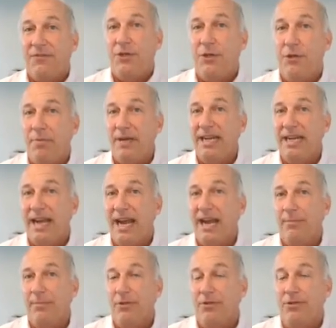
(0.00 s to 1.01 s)
to be
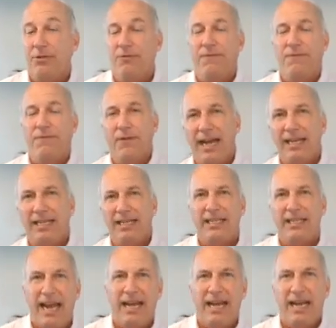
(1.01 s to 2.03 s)
able to flex
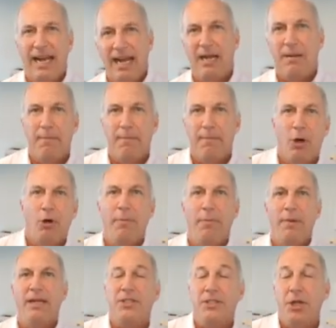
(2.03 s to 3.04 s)
at a
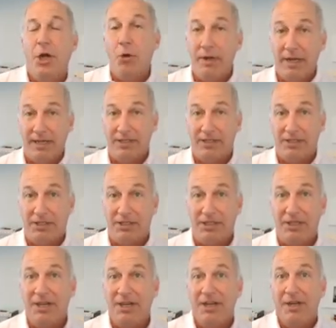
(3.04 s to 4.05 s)
moment's notice.